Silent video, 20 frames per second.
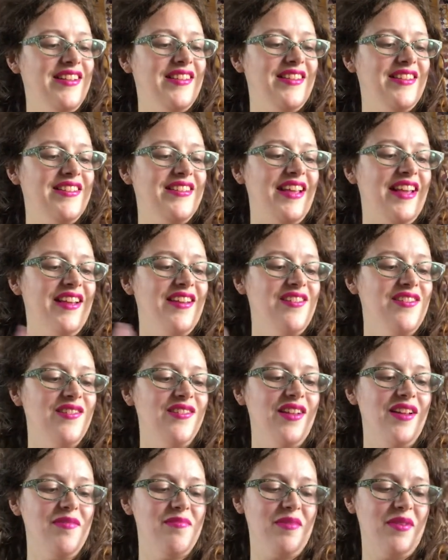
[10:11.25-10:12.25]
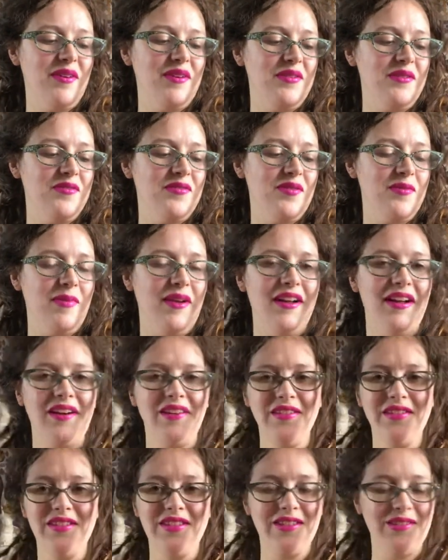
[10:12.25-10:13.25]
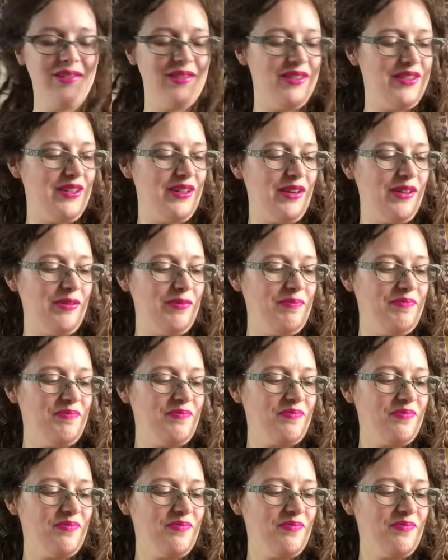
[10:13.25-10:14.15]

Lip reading: "This candle I burn for my health to return."